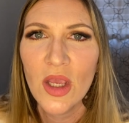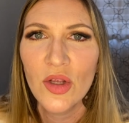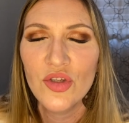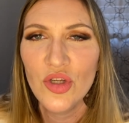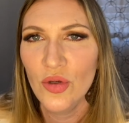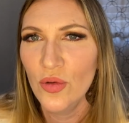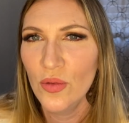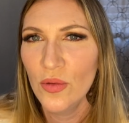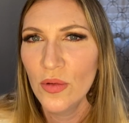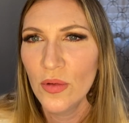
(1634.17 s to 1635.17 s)

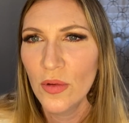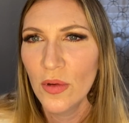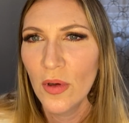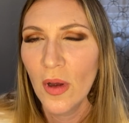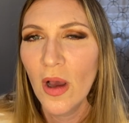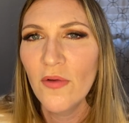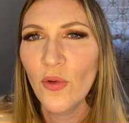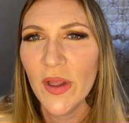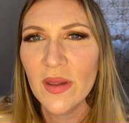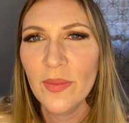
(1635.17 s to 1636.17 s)
to
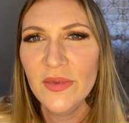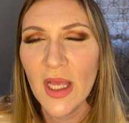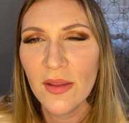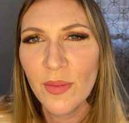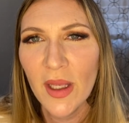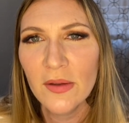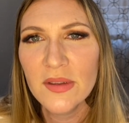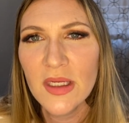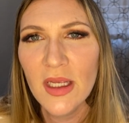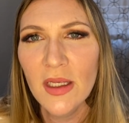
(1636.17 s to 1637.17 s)
avoid the death
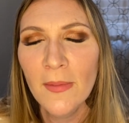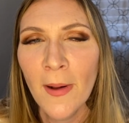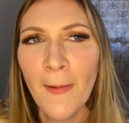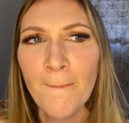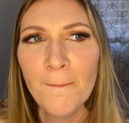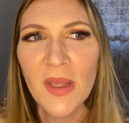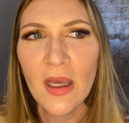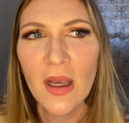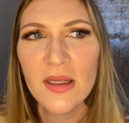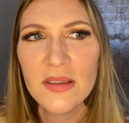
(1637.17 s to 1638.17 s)
penalty,
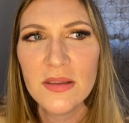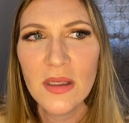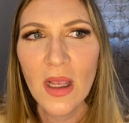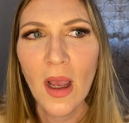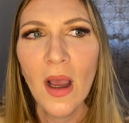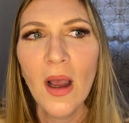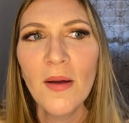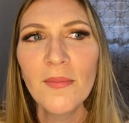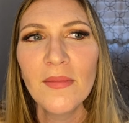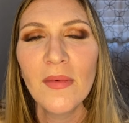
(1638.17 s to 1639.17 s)
because
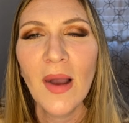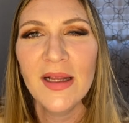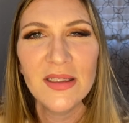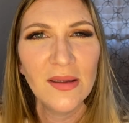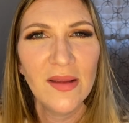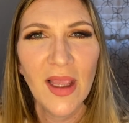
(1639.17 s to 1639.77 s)
ideally they